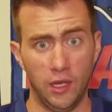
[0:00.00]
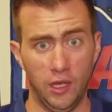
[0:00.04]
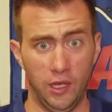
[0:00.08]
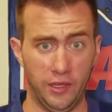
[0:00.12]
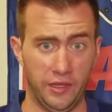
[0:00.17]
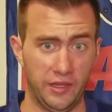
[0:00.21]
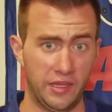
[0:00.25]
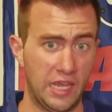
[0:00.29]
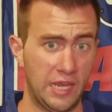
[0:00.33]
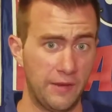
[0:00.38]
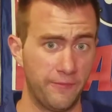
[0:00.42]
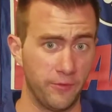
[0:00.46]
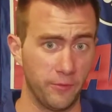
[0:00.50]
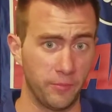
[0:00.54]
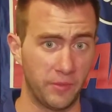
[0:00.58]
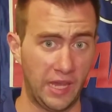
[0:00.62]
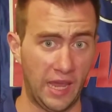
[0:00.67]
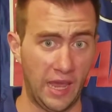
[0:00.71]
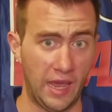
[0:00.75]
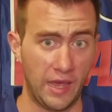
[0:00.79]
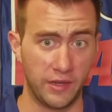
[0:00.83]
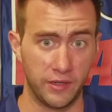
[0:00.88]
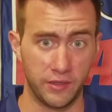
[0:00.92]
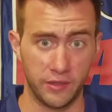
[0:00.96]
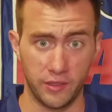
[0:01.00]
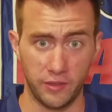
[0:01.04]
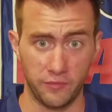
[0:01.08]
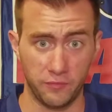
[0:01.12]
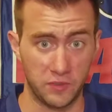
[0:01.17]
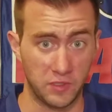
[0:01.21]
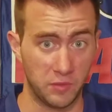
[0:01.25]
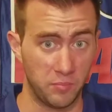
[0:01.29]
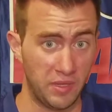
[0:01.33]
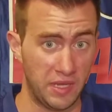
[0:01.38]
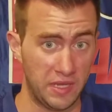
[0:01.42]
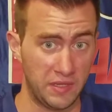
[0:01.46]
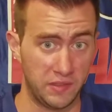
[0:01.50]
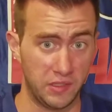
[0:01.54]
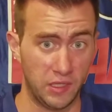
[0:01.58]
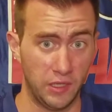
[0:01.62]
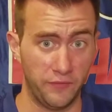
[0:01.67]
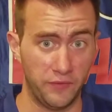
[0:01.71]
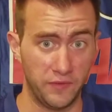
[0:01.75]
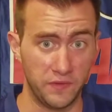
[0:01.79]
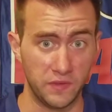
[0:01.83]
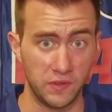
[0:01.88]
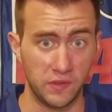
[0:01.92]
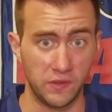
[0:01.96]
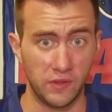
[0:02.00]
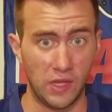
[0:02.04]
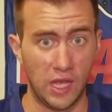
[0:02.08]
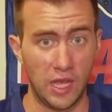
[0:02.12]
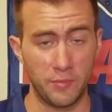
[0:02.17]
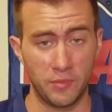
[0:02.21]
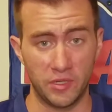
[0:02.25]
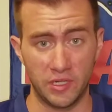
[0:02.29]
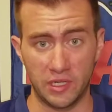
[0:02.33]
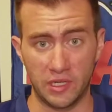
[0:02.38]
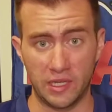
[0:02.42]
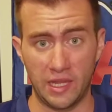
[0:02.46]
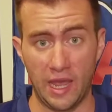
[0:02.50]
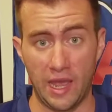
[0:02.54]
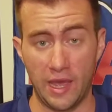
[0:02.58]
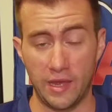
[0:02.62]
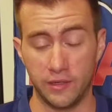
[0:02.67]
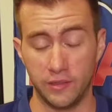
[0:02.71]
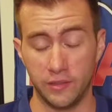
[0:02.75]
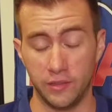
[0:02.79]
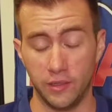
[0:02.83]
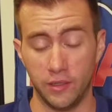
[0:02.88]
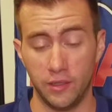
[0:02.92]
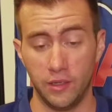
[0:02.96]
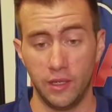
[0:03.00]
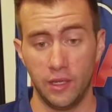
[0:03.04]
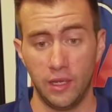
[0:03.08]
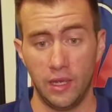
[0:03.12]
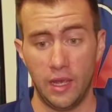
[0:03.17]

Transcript: He came from Canada, was the best offensive lineman in Canada,